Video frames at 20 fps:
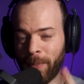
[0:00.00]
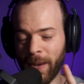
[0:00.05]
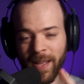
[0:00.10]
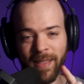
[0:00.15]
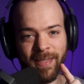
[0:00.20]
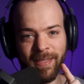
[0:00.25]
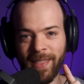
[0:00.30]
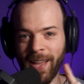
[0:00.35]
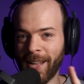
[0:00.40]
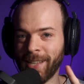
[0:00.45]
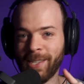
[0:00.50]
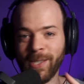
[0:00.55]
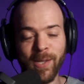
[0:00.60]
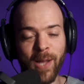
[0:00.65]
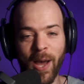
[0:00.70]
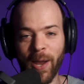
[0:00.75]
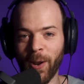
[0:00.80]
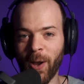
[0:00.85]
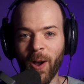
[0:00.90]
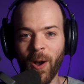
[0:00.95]
But that's
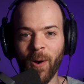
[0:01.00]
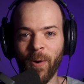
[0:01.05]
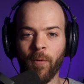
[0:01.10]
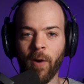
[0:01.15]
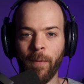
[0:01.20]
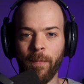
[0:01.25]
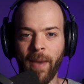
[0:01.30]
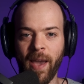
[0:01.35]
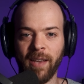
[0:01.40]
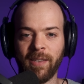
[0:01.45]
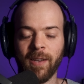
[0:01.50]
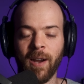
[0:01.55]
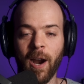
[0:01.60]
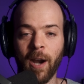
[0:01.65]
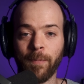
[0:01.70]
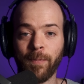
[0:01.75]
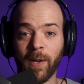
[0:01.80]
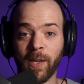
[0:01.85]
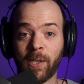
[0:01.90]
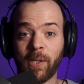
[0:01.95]
not all what makes
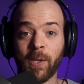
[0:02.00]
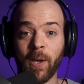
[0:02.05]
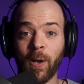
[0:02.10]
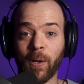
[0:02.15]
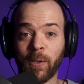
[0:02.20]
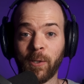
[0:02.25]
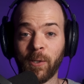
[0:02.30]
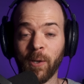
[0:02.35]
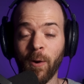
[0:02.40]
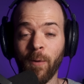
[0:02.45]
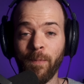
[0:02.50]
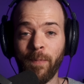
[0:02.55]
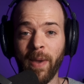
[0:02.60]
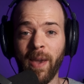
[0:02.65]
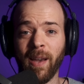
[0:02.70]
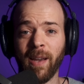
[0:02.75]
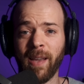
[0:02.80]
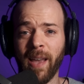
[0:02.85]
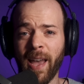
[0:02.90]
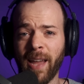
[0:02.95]
ARTBAT songs so
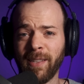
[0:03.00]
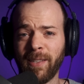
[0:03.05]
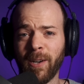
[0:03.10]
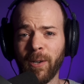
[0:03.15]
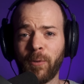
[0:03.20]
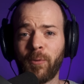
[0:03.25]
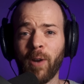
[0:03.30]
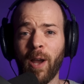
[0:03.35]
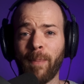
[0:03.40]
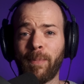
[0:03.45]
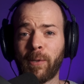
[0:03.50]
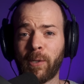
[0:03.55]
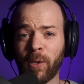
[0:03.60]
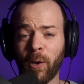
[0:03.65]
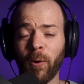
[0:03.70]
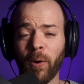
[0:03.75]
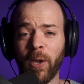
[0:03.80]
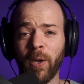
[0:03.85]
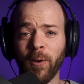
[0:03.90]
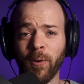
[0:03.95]
big and their drops
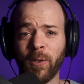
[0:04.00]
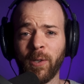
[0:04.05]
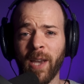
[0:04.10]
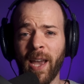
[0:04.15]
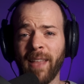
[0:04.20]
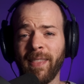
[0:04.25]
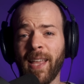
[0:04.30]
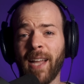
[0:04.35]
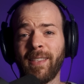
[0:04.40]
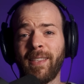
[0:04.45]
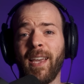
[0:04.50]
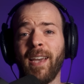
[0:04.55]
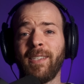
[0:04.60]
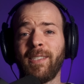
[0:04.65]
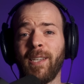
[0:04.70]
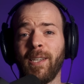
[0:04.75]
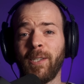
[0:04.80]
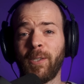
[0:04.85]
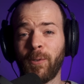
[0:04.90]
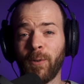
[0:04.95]
so huge, and that
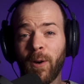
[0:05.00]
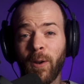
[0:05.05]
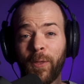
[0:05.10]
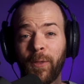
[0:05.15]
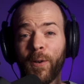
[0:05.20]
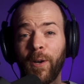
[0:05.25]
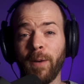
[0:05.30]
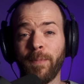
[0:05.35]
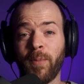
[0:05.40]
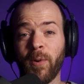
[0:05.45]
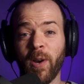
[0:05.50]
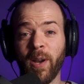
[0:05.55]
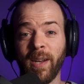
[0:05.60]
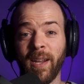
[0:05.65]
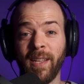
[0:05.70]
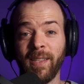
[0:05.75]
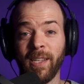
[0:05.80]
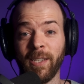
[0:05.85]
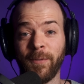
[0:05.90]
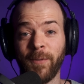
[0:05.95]
takes us to our third
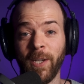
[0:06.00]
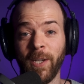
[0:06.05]
point in this